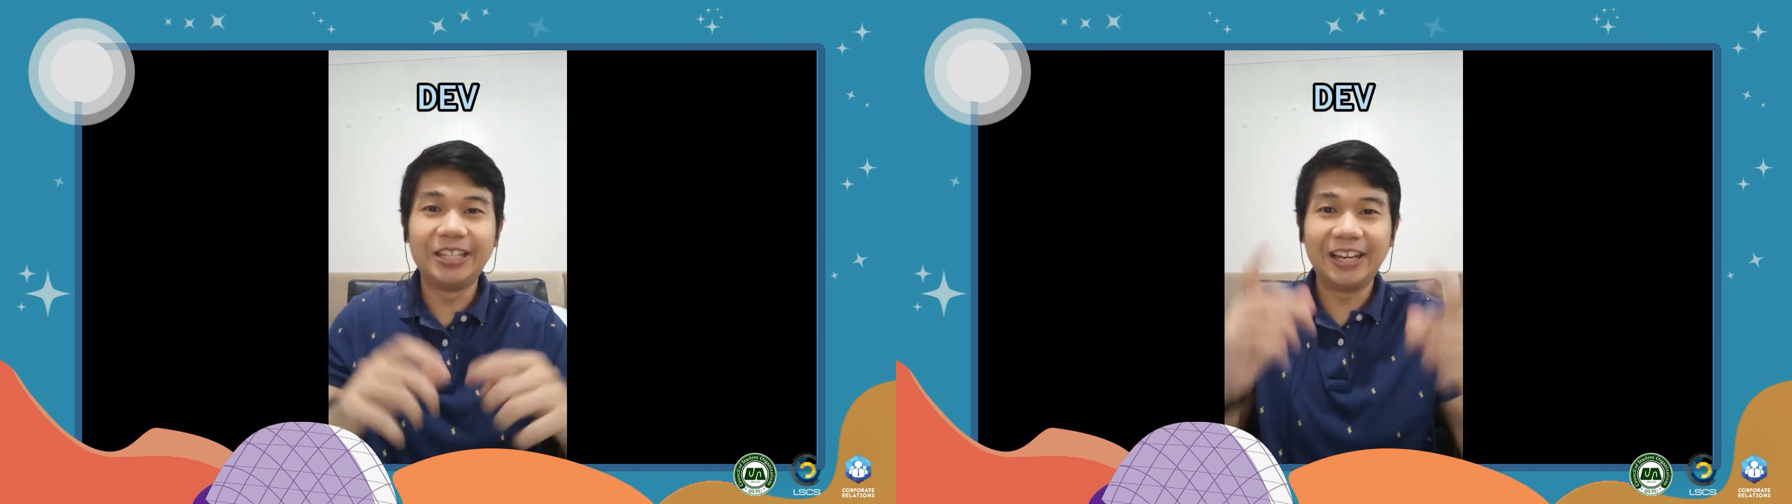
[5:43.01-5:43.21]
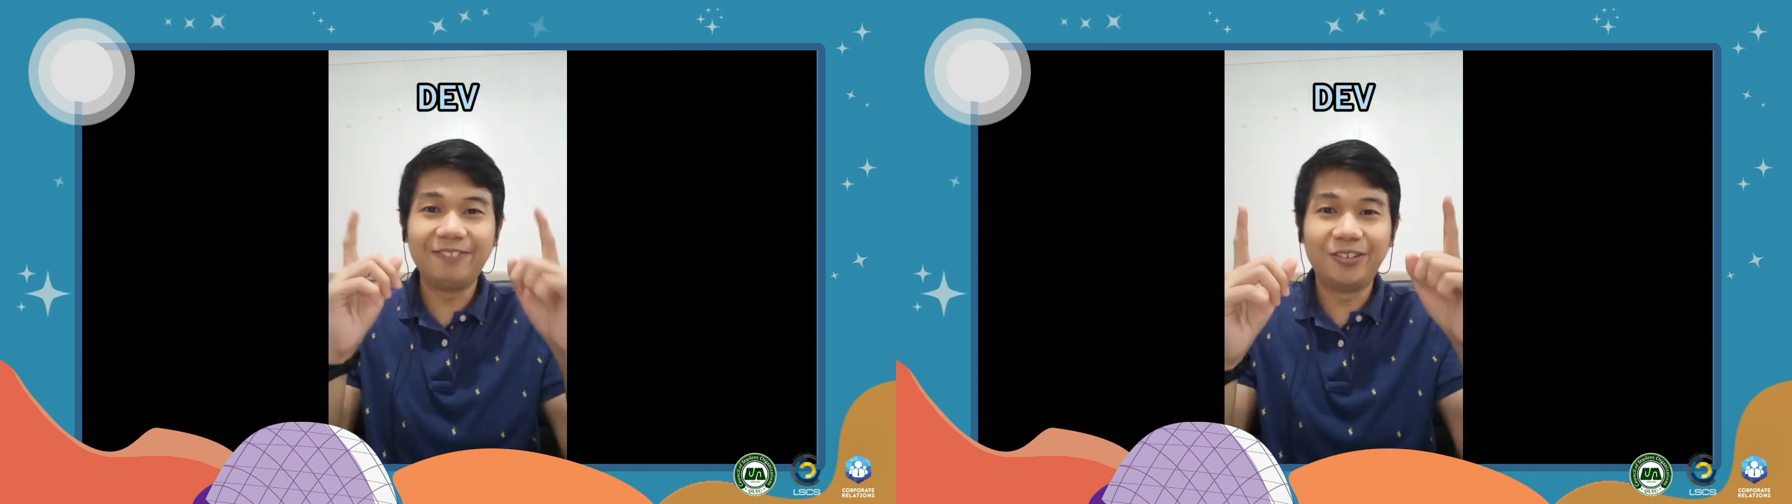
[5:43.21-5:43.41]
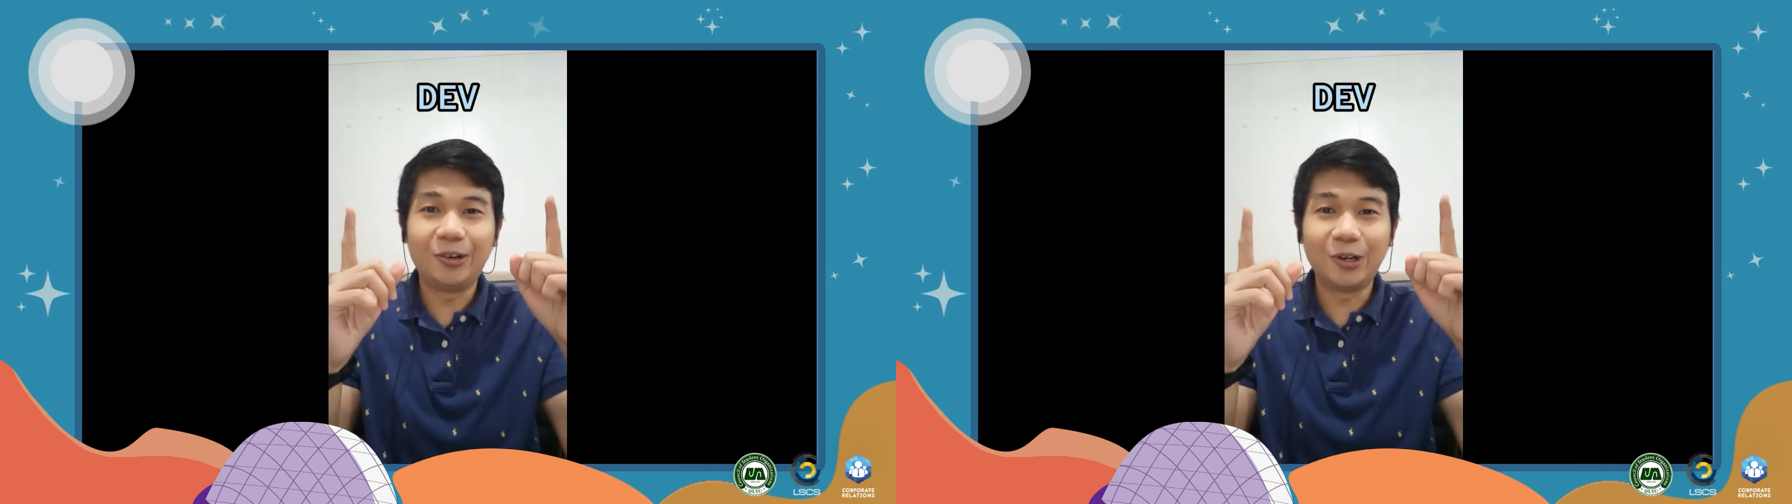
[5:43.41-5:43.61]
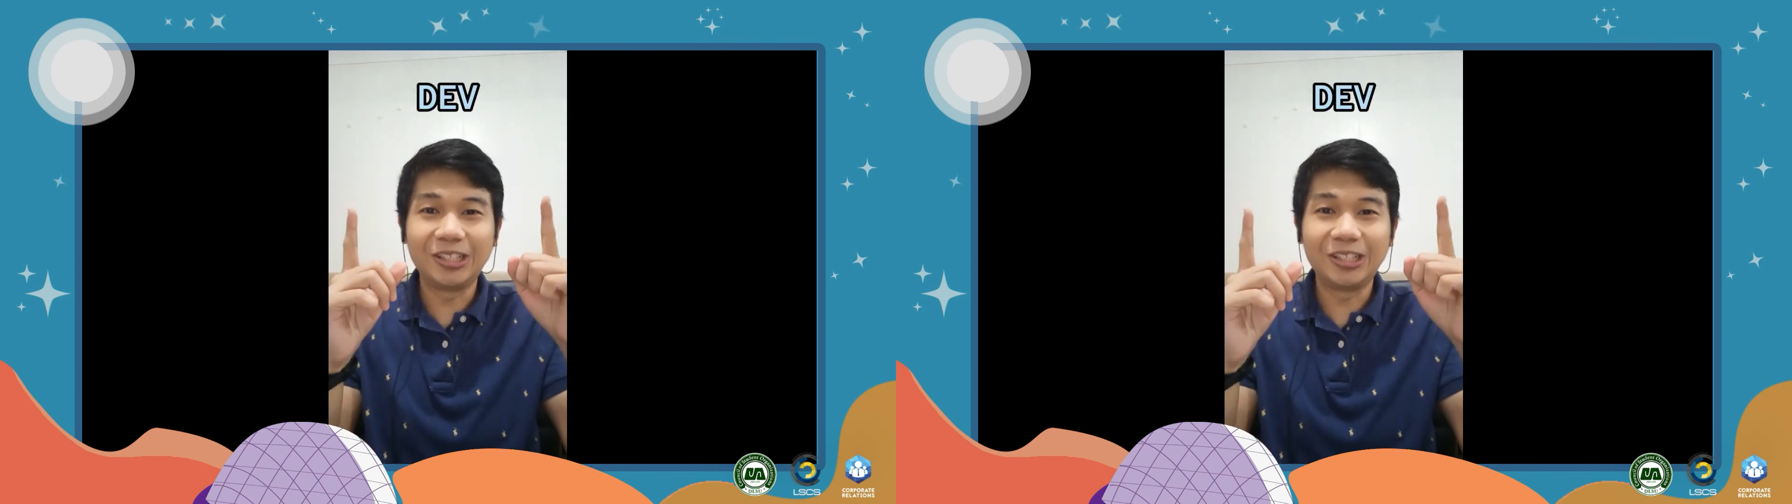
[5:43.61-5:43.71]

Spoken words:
DEV or